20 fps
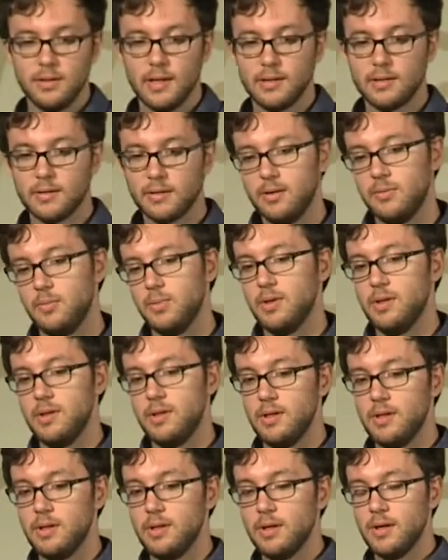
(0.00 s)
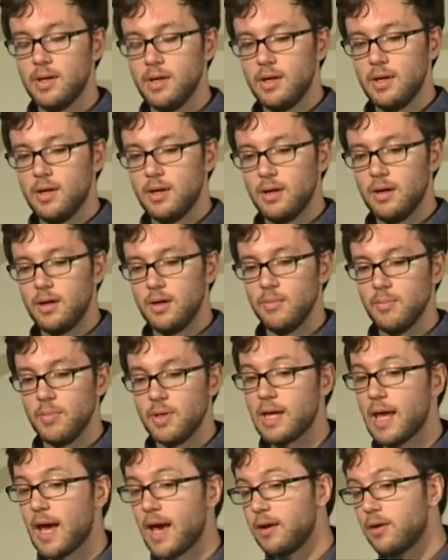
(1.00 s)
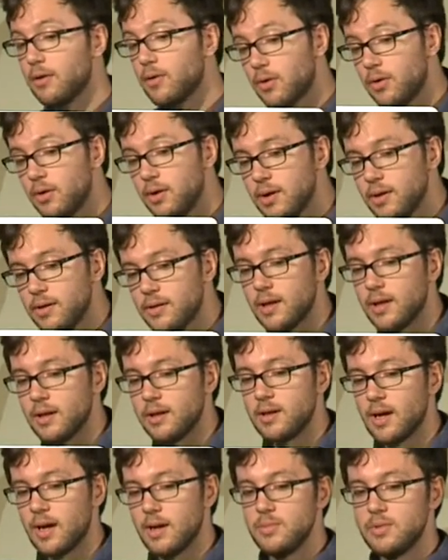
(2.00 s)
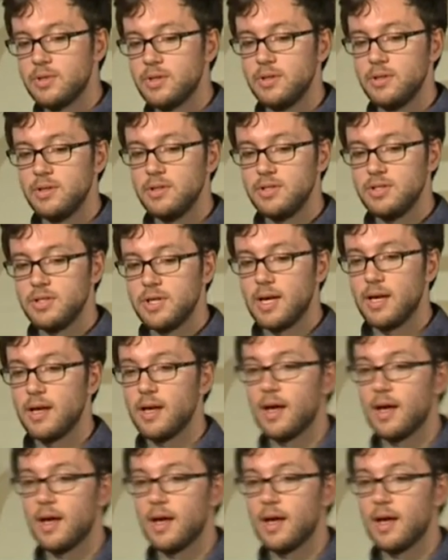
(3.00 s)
That's going to be the, um, the category that time series j